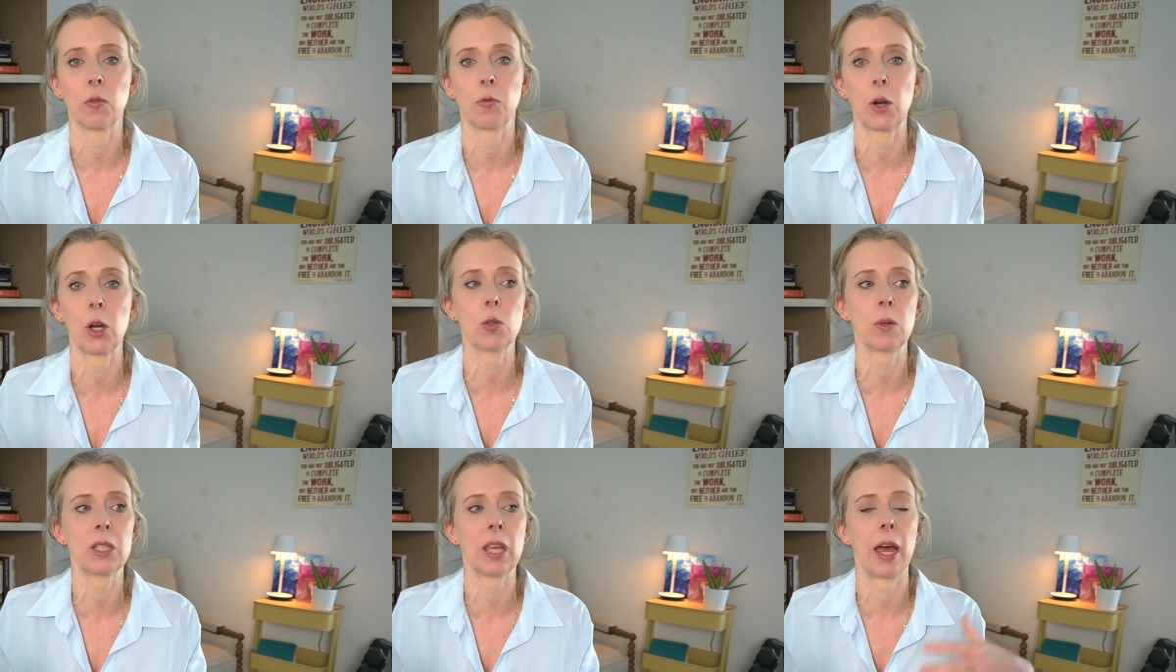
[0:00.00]
The
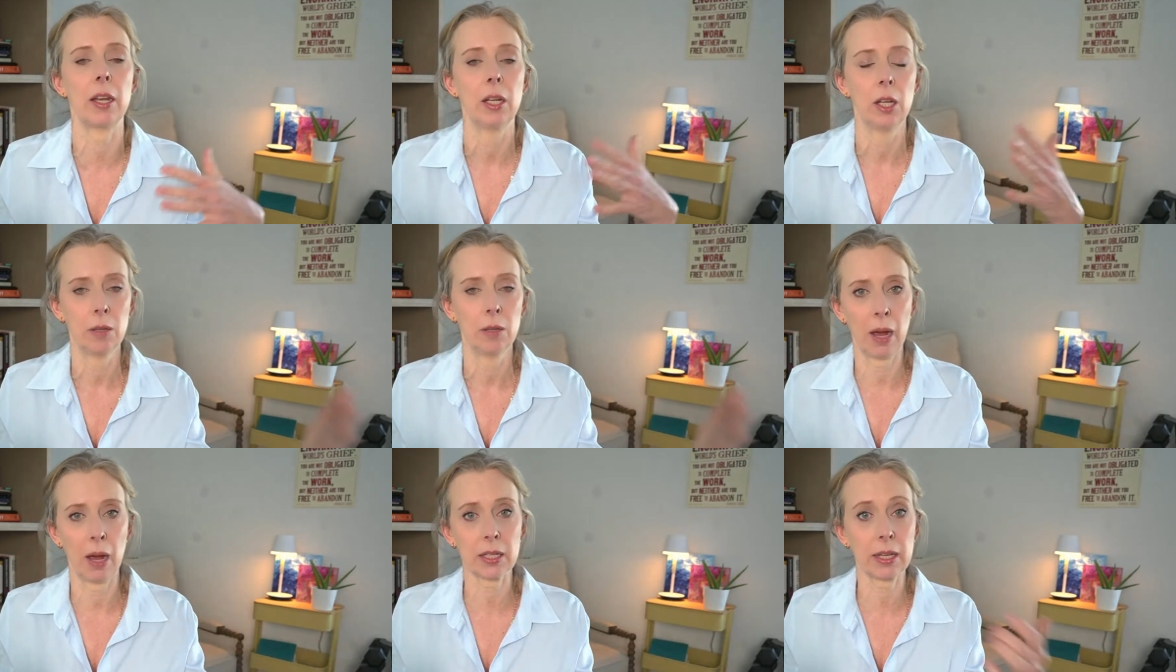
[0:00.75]
first was that
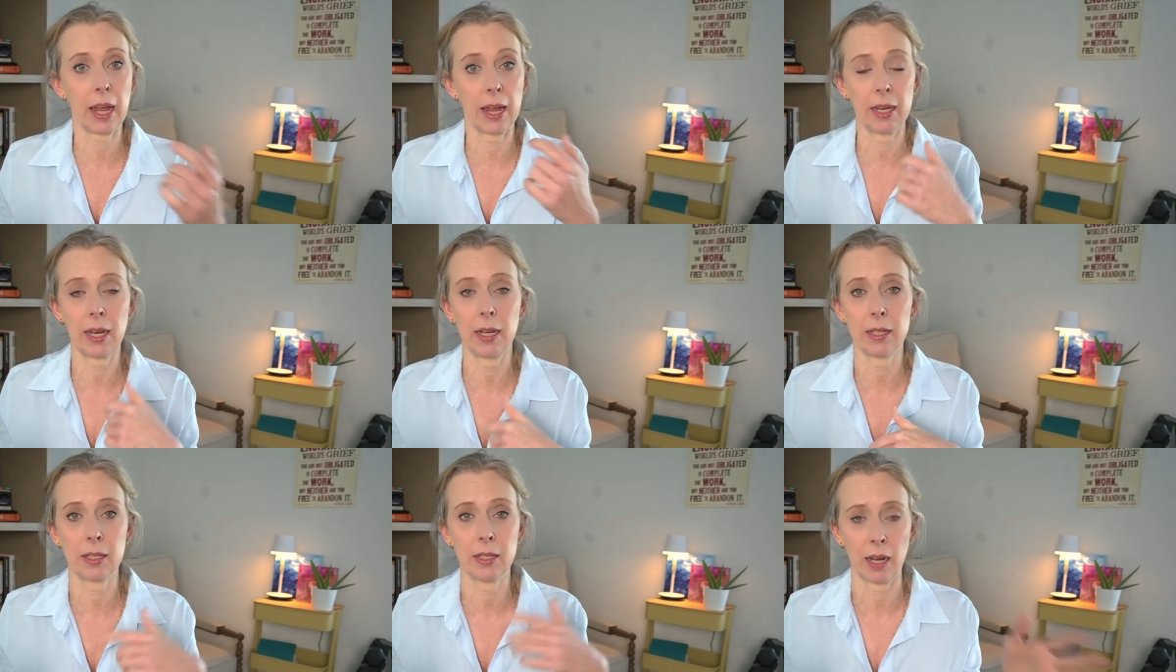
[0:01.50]
Musk and
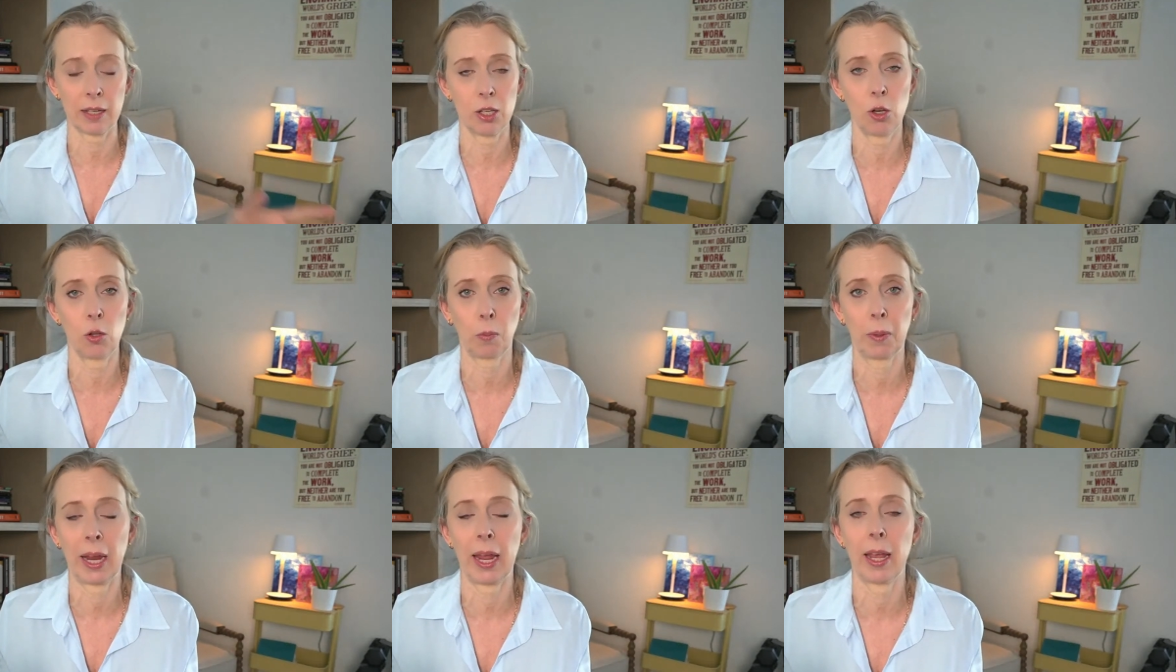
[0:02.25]
his Nazi Youth
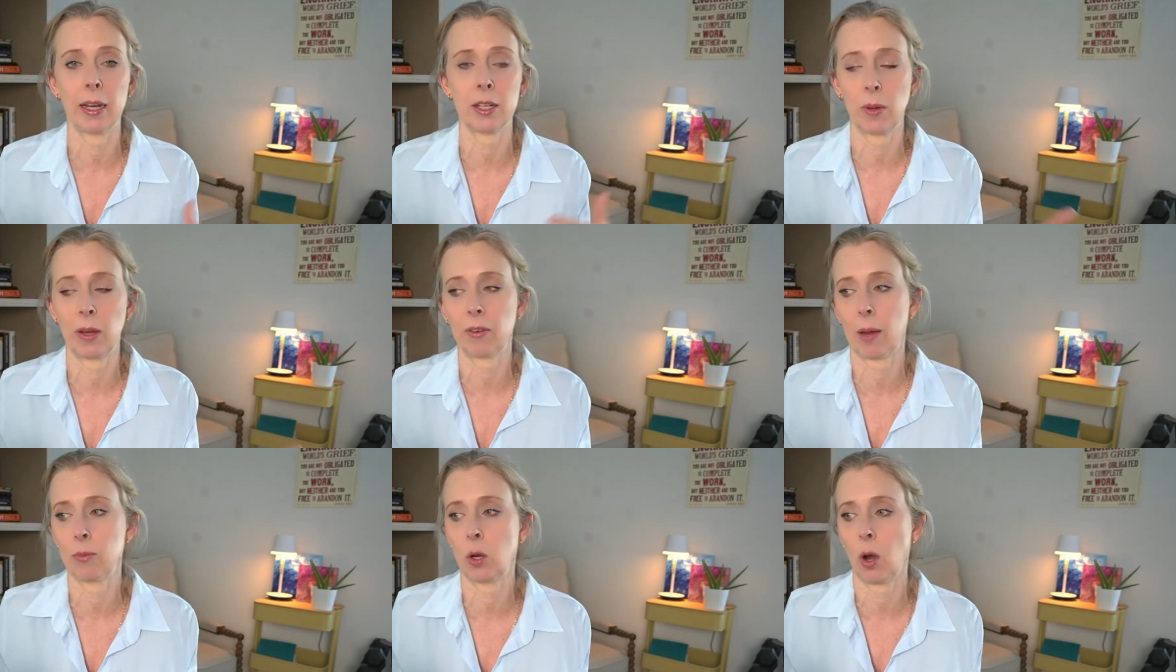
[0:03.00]
Brigade, as we have
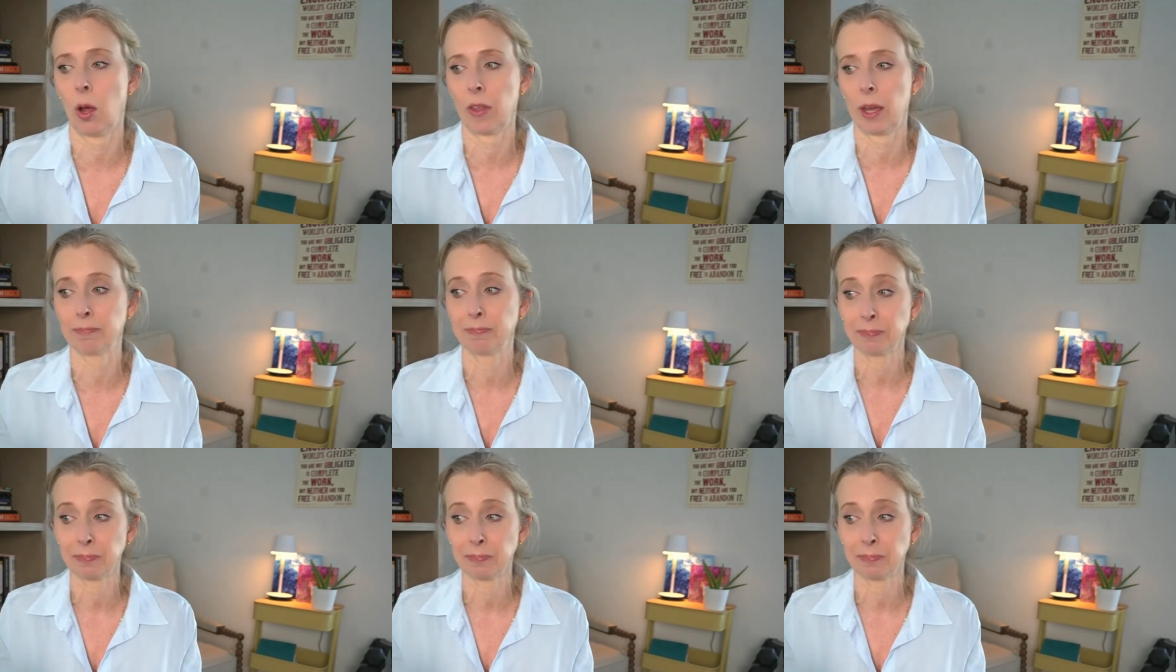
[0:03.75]
come to call them,